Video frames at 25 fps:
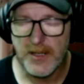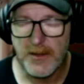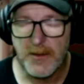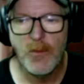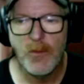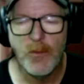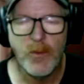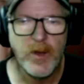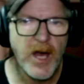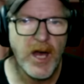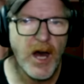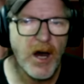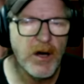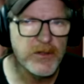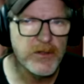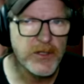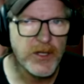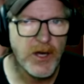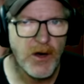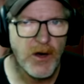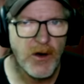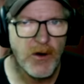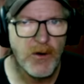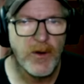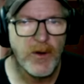We all
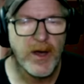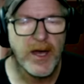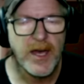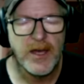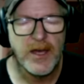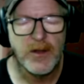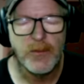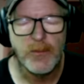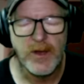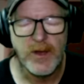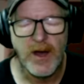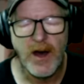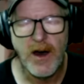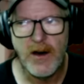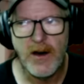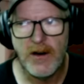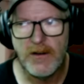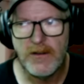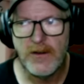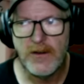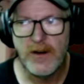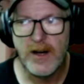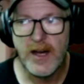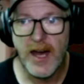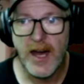know, and we
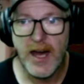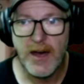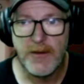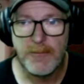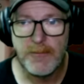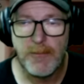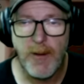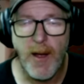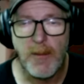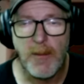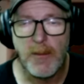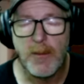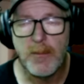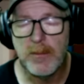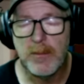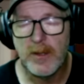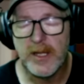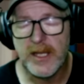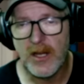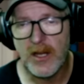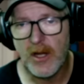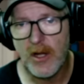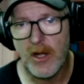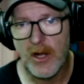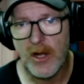all have probably
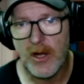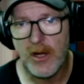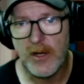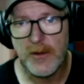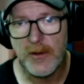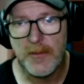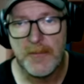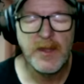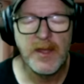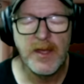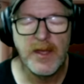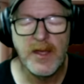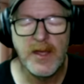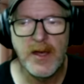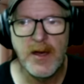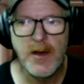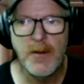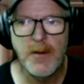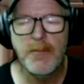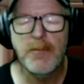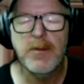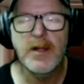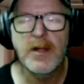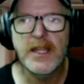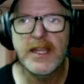heard,
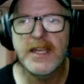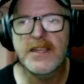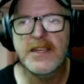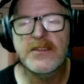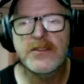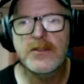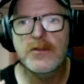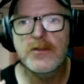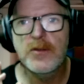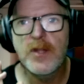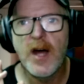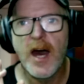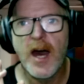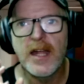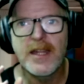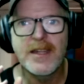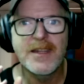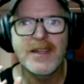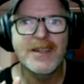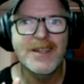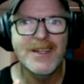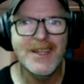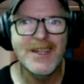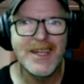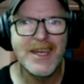police do not
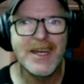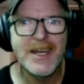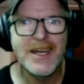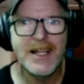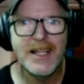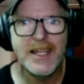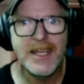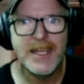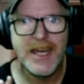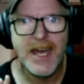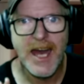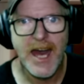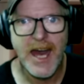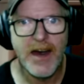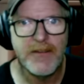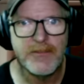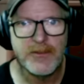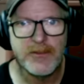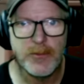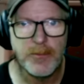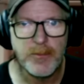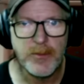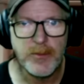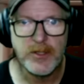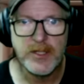legally have to
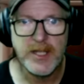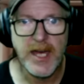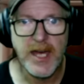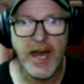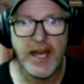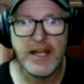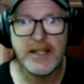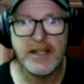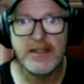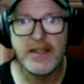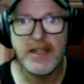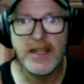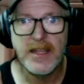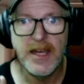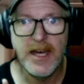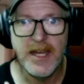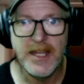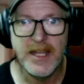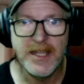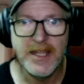protect an